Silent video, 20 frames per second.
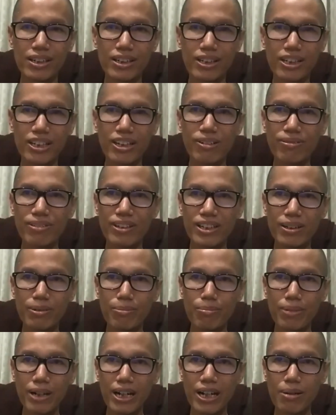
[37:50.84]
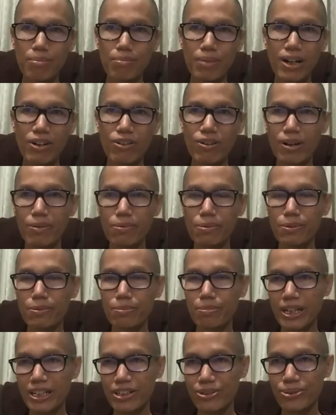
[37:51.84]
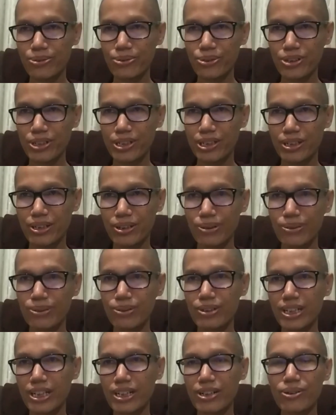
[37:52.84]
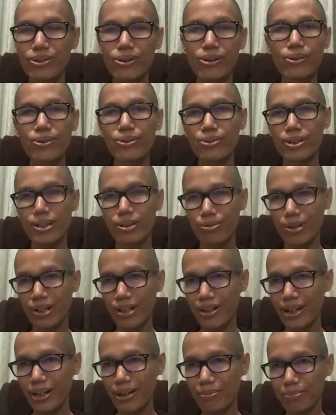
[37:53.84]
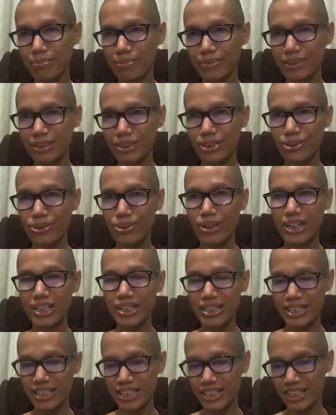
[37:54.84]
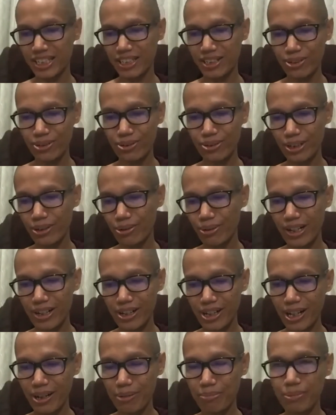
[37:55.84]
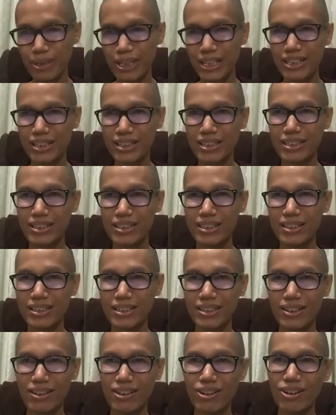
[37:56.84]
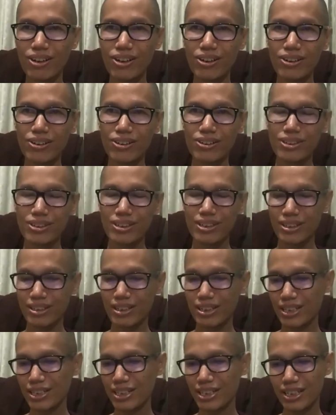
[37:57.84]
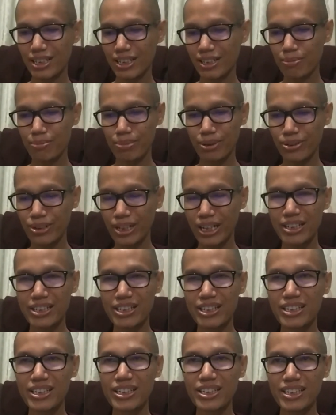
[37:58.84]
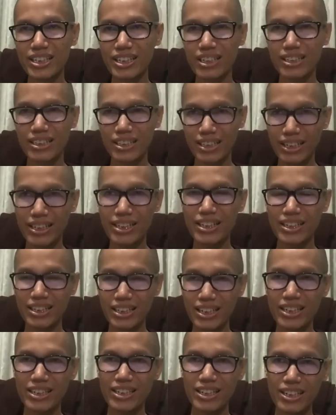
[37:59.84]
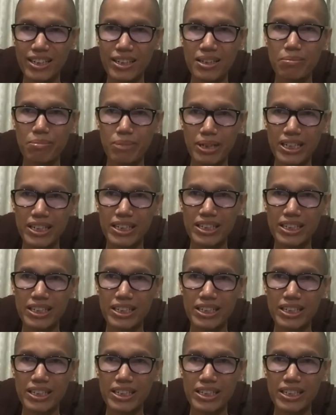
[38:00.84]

given by powerful bhikkhus who can go to Deva realm, go and teach to Deva realm, or listening Buddha's teaching, they can get attainment